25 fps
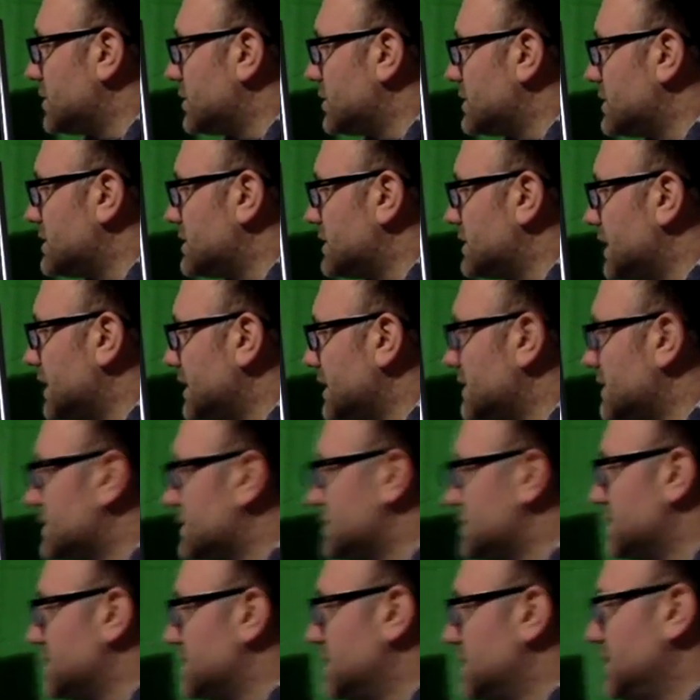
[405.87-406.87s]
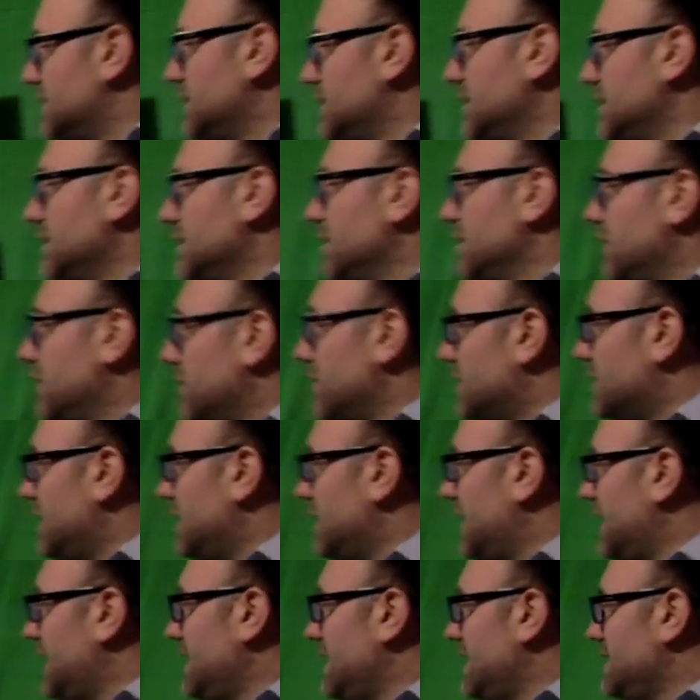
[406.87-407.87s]
6.
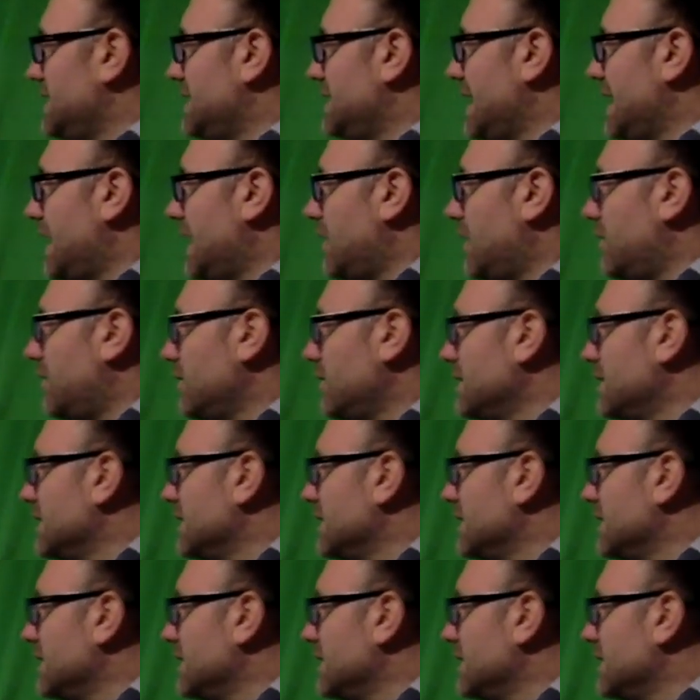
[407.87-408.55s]
Okay, now